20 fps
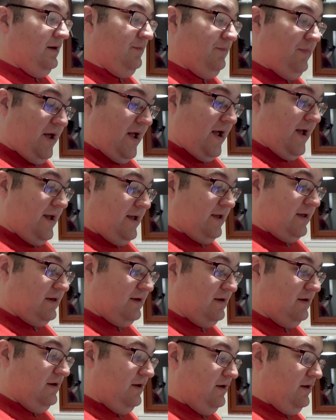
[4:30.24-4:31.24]
I'm
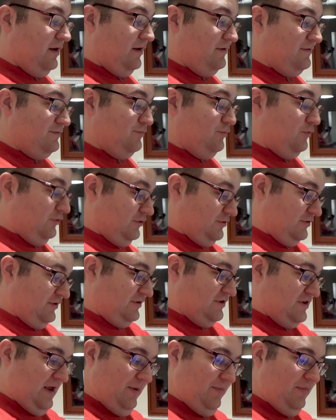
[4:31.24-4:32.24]
back. I've
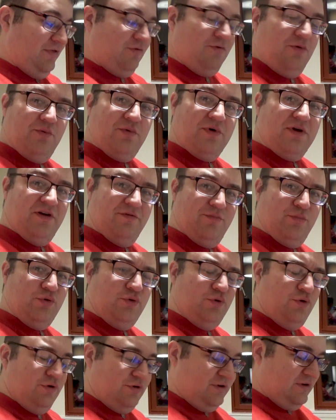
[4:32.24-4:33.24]
walked Jamie through what I've
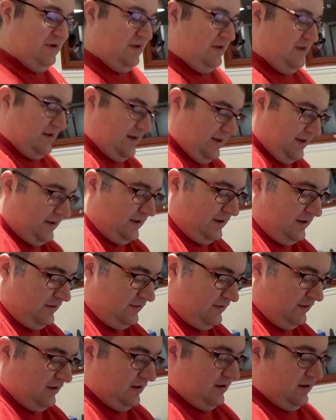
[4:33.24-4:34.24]
bought,
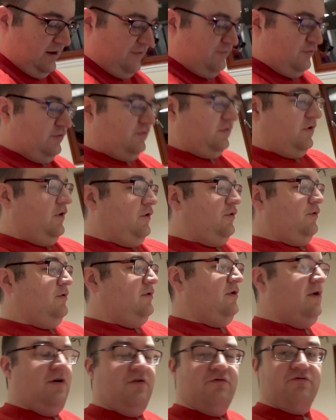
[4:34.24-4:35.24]
and I've
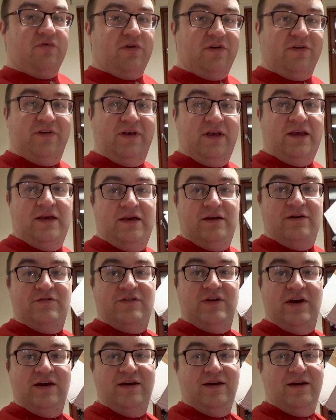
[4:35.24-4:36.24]
also
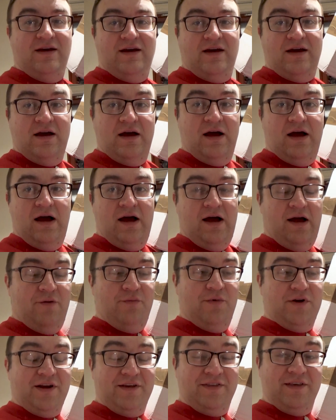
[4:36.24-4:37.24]
received uh,
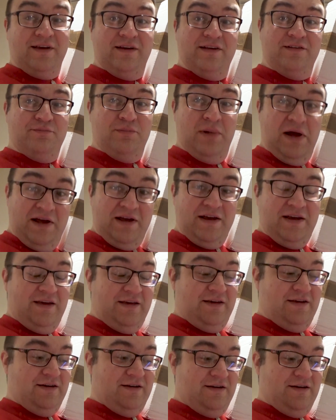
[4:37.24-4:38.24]
what I think is
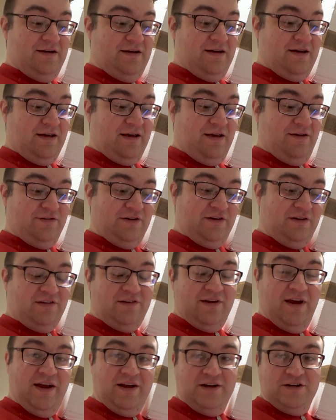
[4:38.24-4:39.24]
my gift
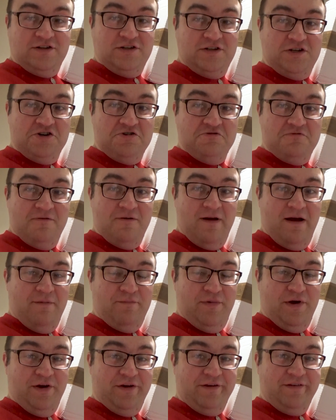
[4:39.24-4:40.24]
exchange
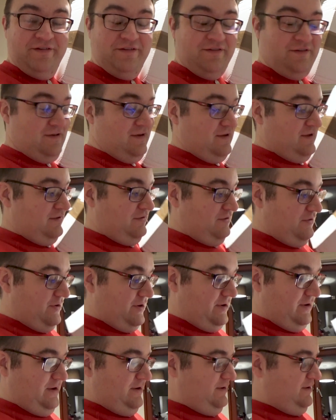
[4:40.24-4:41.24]
person. So
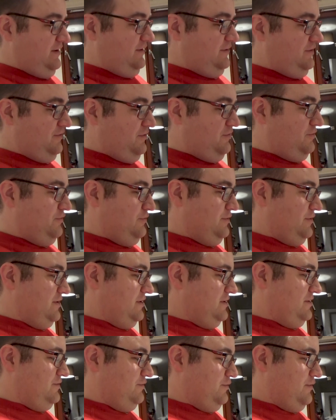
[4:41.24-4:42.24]
I, I, I, don't know who
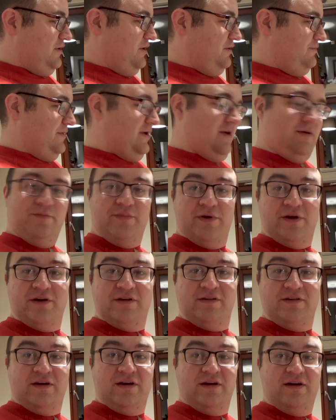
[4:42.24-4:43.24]
who got me,
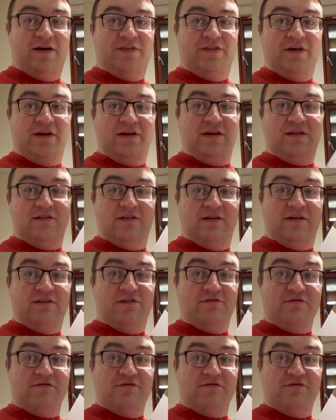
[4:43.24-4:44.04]
but uh, I think it's it's